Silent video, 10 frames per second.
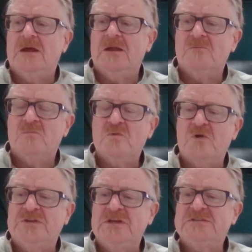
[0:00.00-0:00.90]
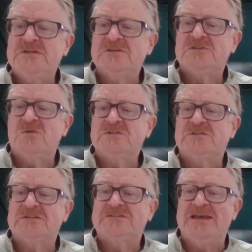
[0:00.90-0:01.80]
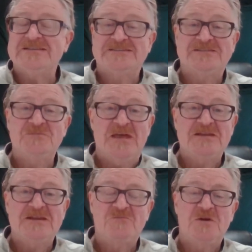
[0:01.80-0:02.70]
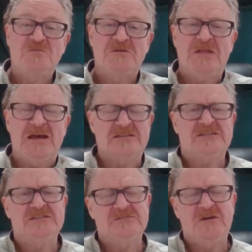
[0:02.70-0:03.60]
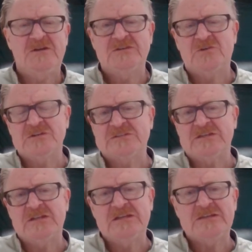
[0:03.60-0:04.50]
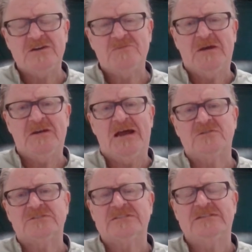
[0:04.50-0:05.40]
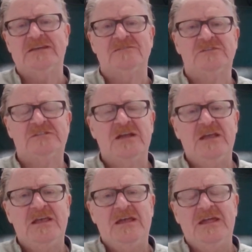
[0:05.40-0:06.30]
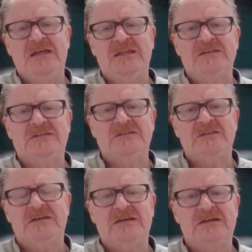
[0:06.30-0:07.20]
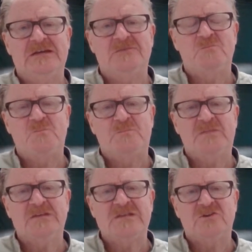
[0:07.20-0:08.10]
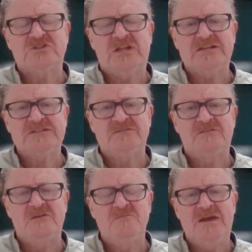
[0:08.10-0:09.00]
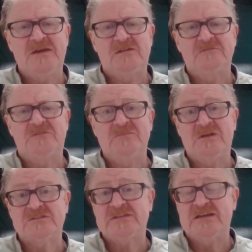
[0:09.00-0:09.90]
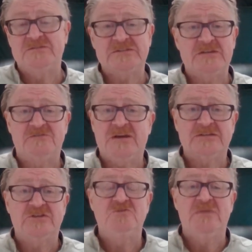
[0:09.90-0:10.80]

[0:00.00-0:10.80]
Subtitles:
uh, Odysseus wants to test the men and women of the house. This is very interesting. They talk about house slaves, and um, there's lots of male and female slaves. In fact,